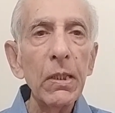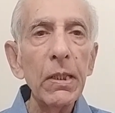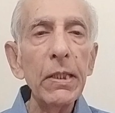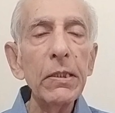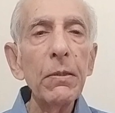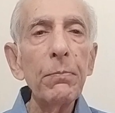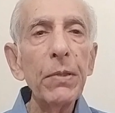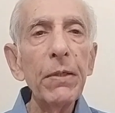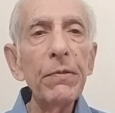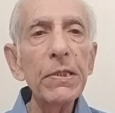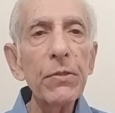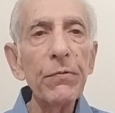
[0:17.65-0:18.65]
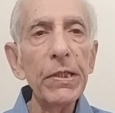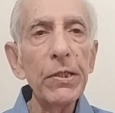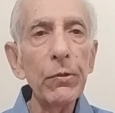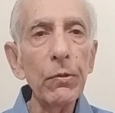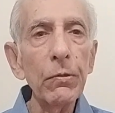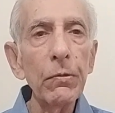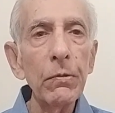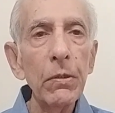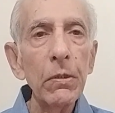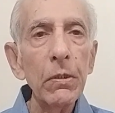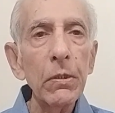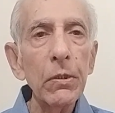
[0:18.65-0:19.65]
In the previous video,
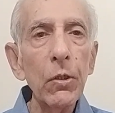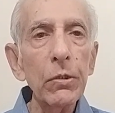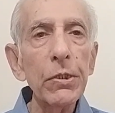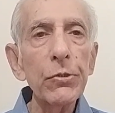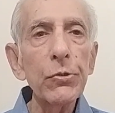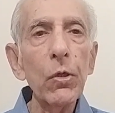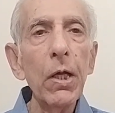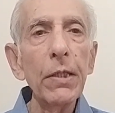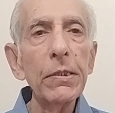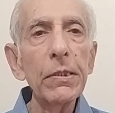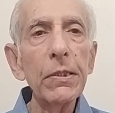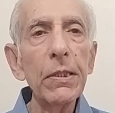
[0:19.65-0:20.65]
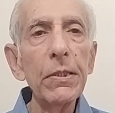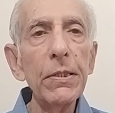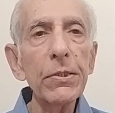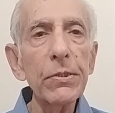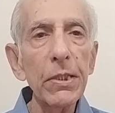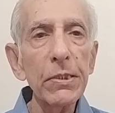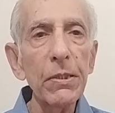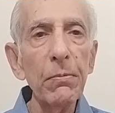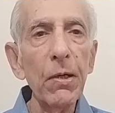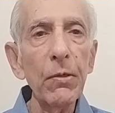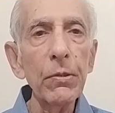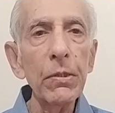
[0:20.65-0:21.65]
Dr. Chokhani did discuss
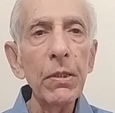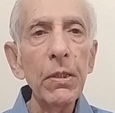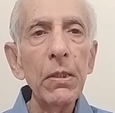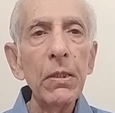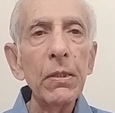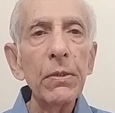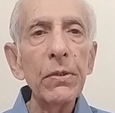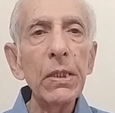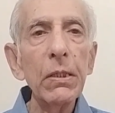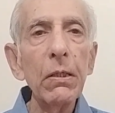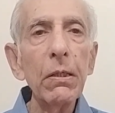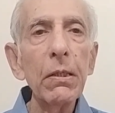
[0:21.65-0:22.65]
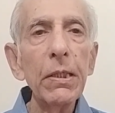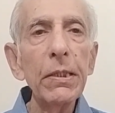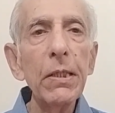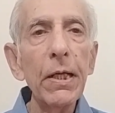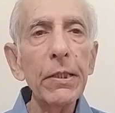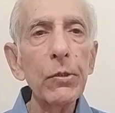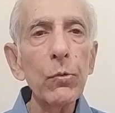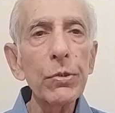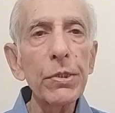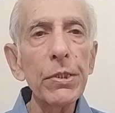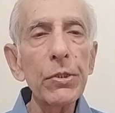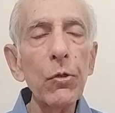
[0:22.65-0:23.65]
about the early
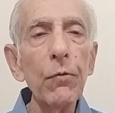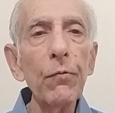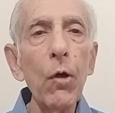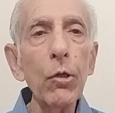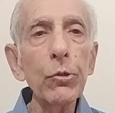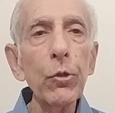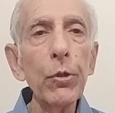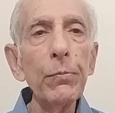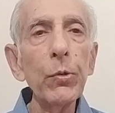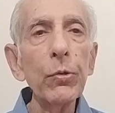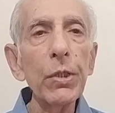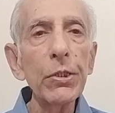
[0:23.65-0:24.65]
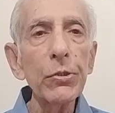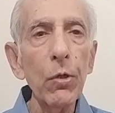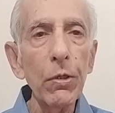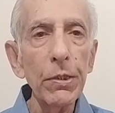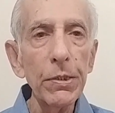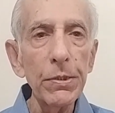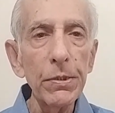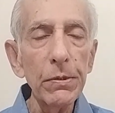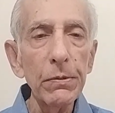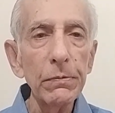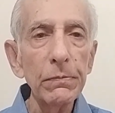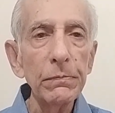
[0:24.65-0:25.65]
diagnosis of autoimmune disorders.
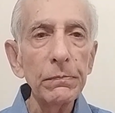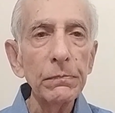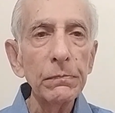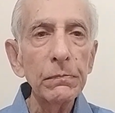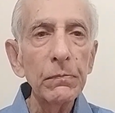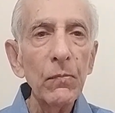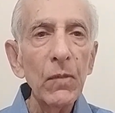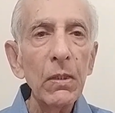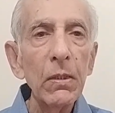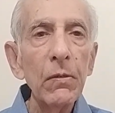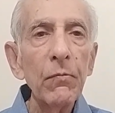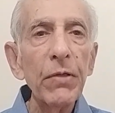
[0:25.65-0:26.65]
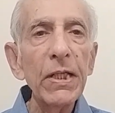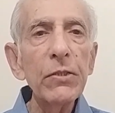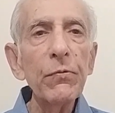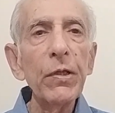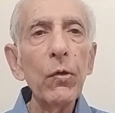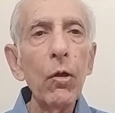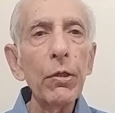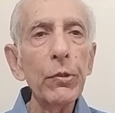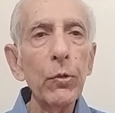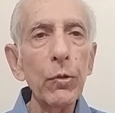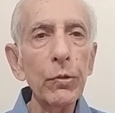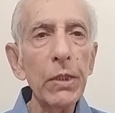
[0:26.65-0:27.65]
Friends, we all
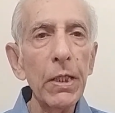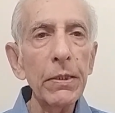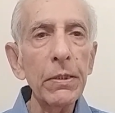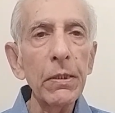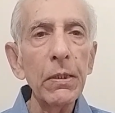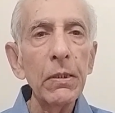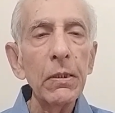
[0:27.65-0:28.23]
know that